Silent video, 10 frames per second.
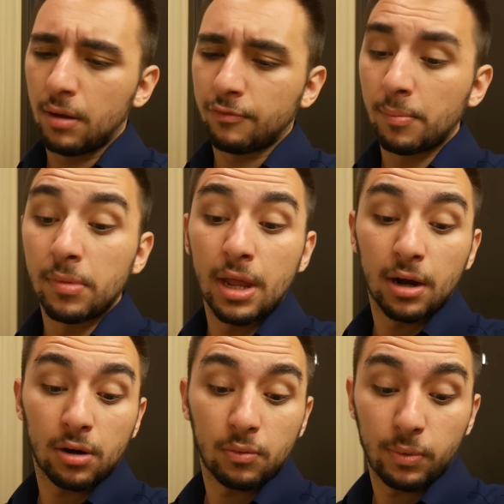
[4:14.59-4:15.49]
From
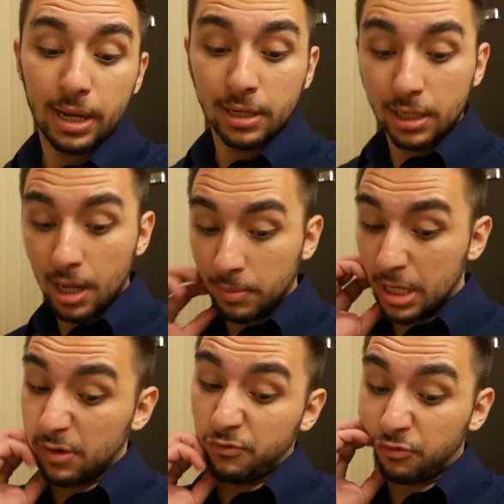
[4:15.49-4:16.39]
there, we ended up
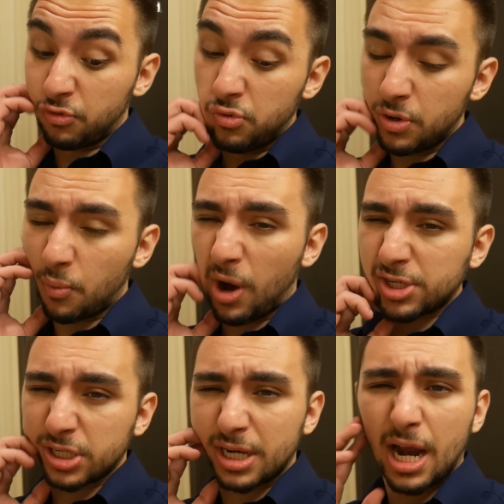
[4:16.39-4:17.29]
getting food and
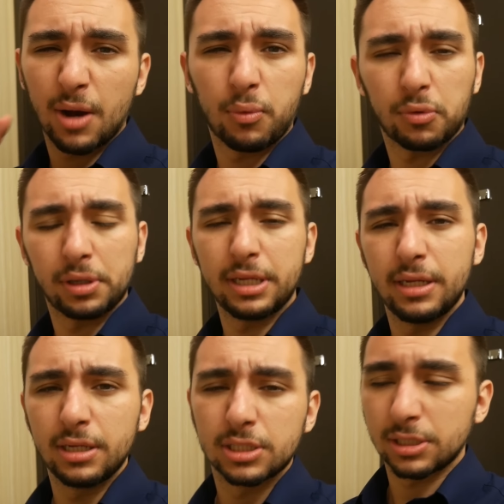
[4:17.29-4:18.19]
watching COD World
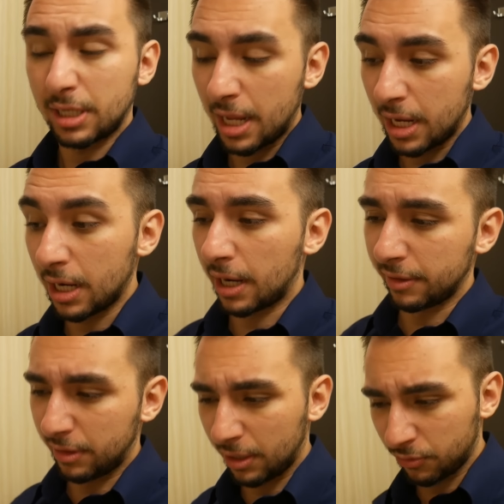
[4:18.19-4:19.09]
Leagues. Today,
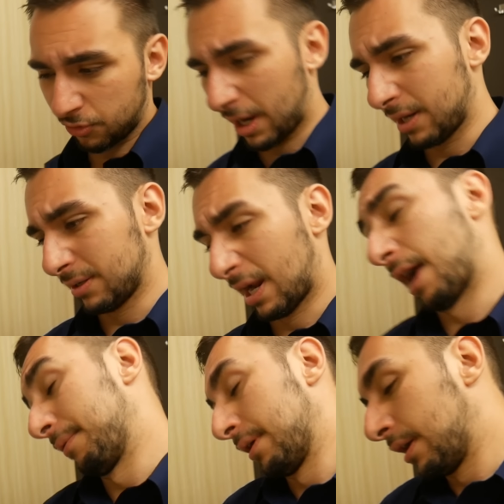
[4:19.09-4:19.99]
I think
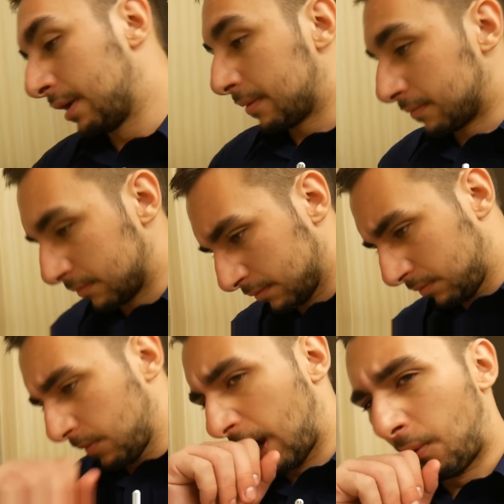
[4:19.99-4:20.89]

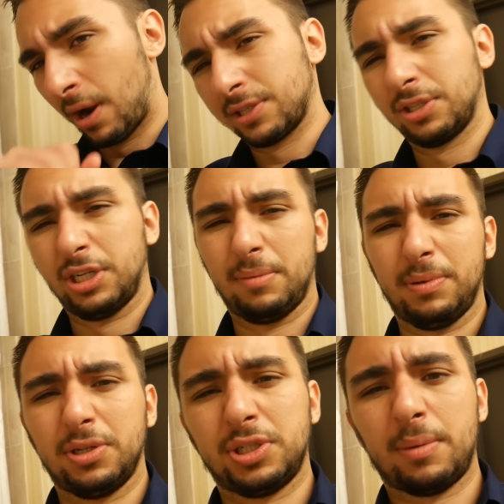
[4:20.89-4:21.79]
I'll watch the
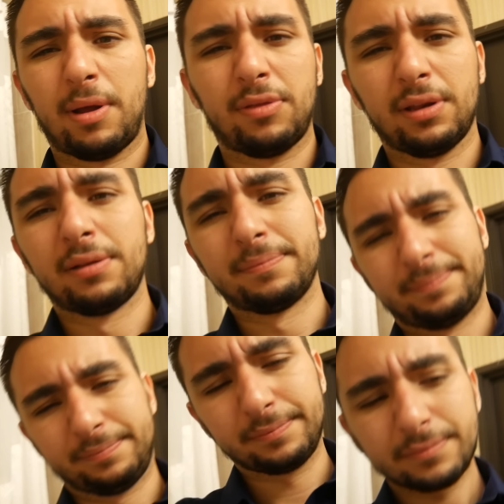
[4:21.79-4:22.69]
championship. I think
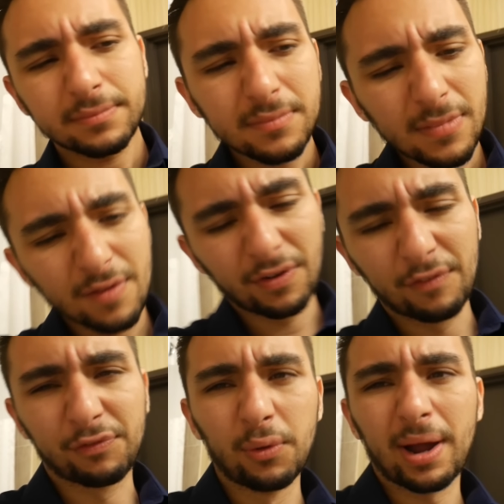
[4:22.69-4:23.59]
if
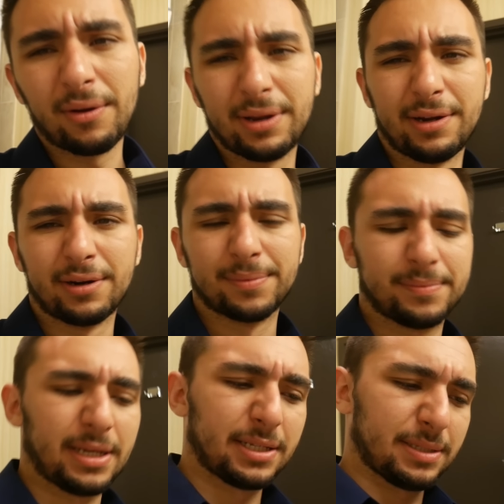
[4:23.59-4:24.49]
I flew out
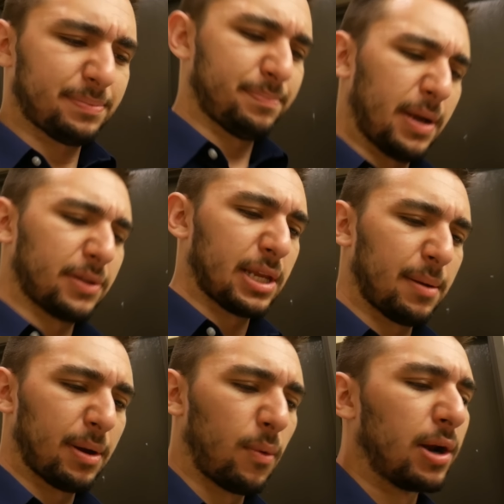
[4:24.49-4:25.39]
here, it's about
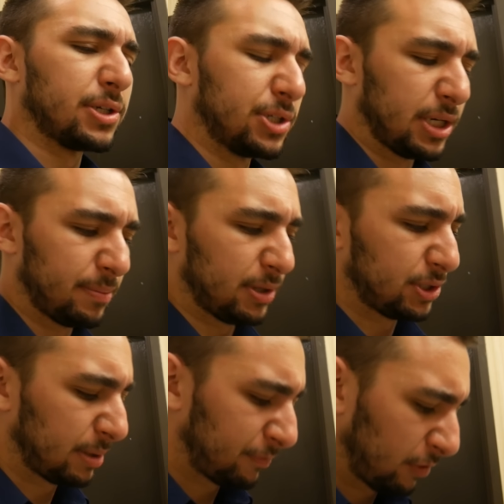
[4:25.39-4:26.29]
time I watched the
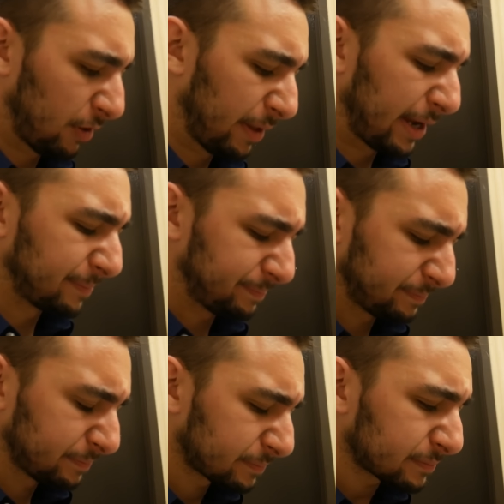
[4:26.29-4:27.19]
championship for all that.